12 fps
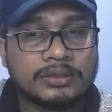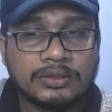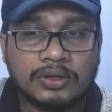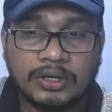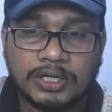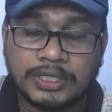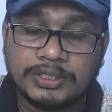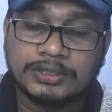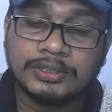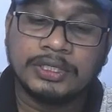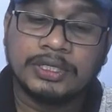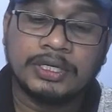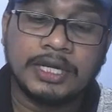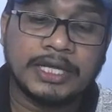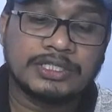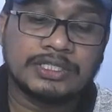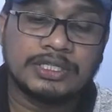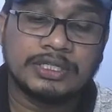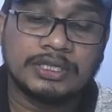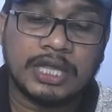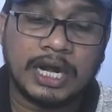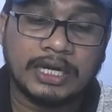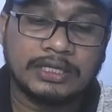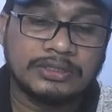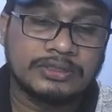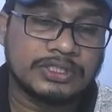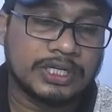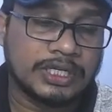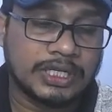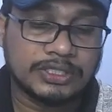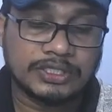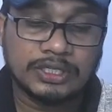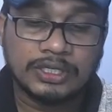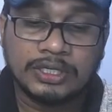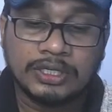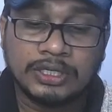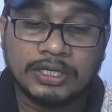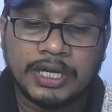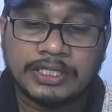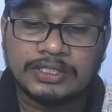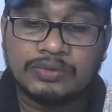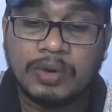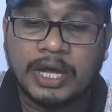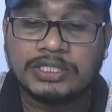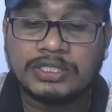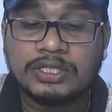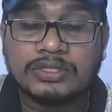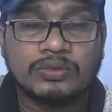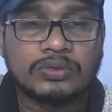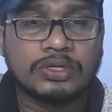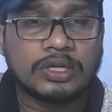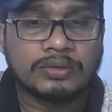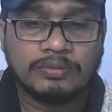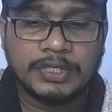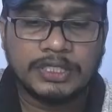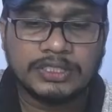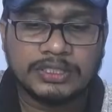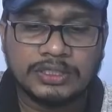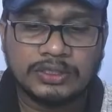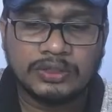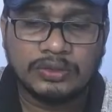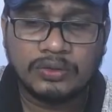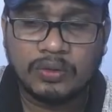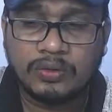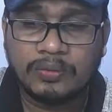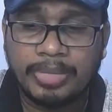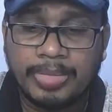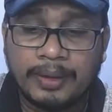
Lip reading: got it. Next, third sentence, next wash the scooter means no